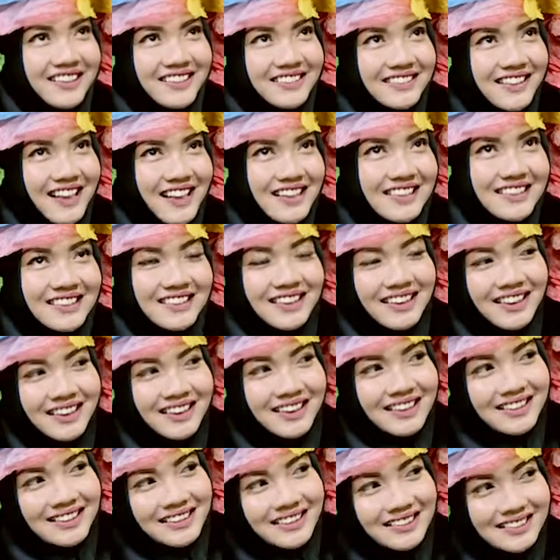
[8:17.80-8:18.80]
There's
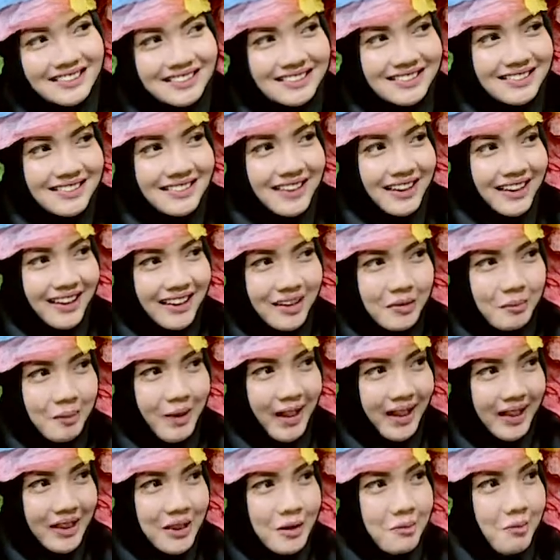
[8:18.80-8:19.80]
still
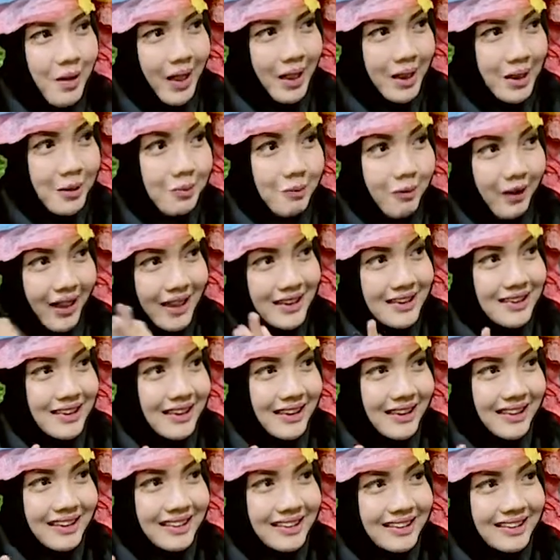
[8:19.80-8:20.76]
many, many plastic.